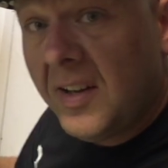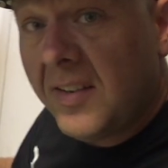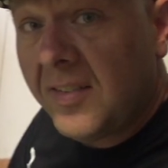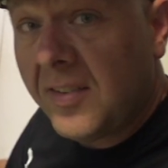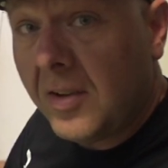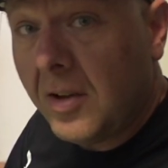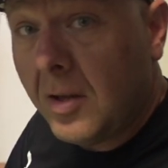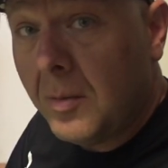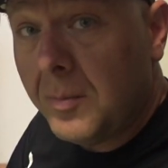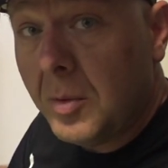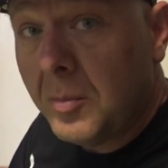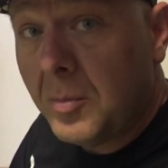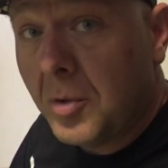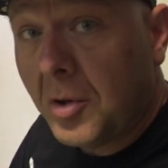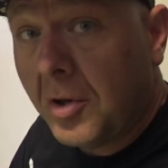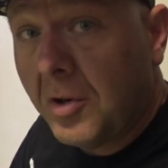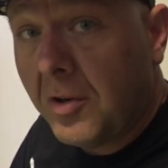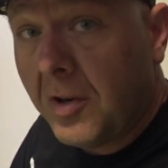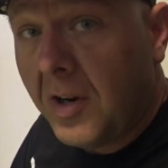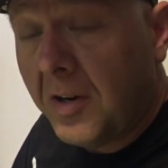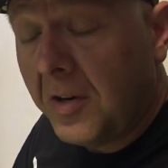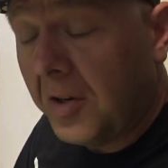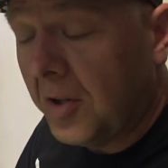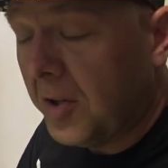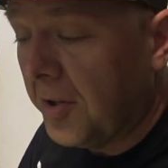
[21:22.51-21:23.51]
has a little bit more
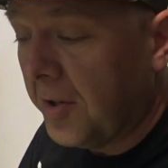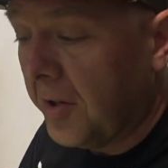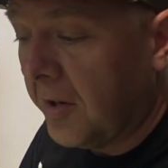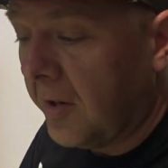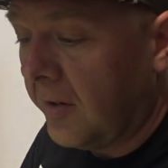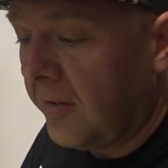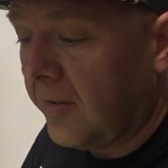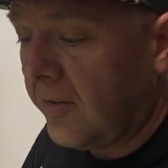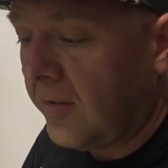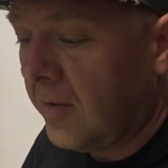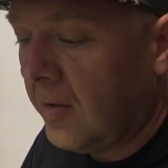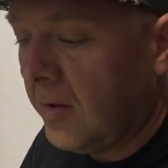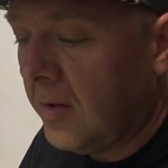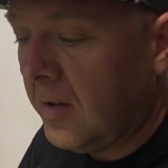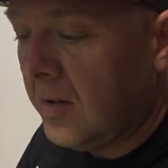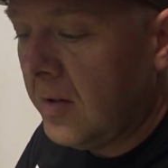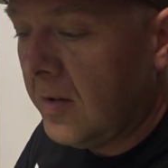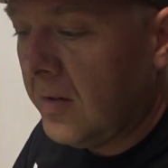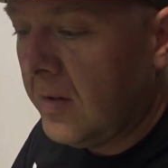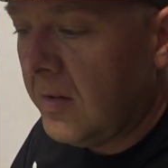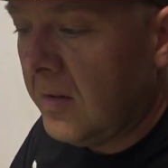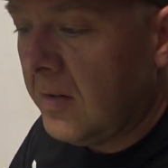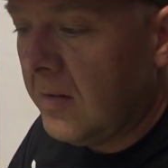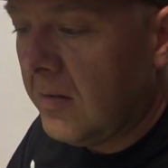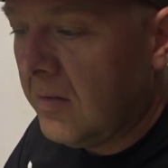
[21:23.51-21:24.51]
ground clearance.
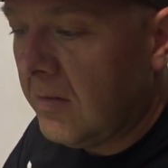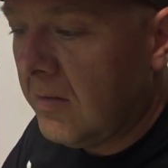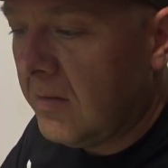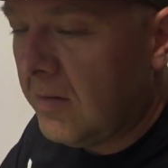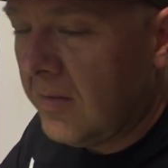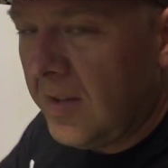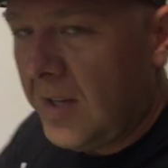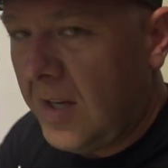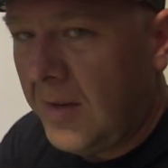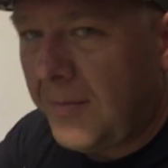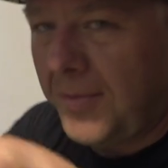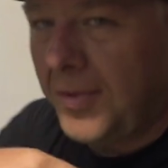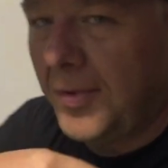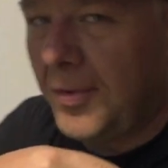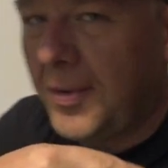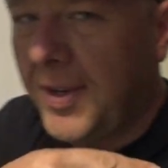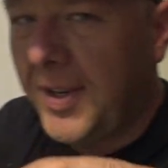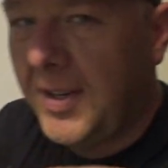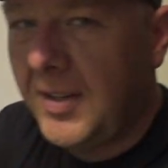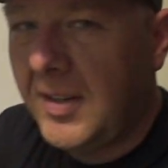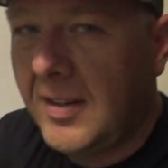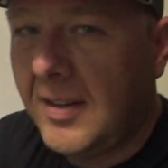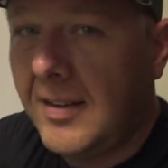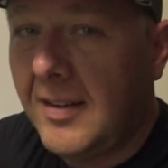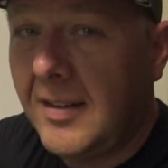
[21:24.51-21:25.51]
The
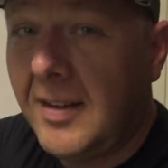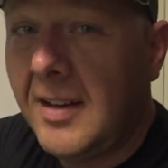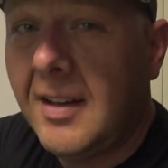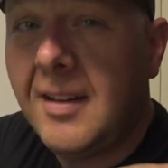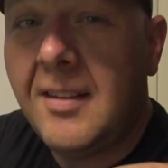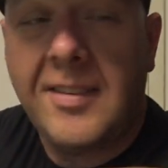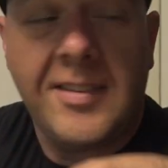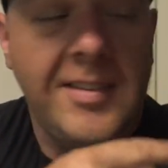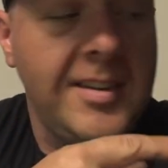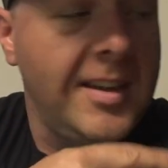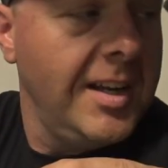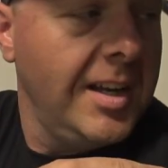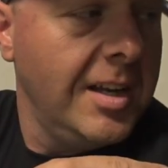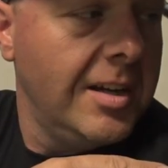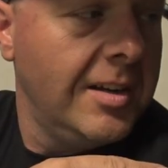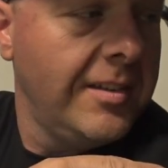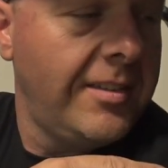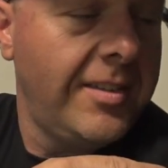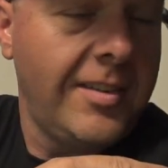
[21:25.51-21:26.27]
F3 is sitting on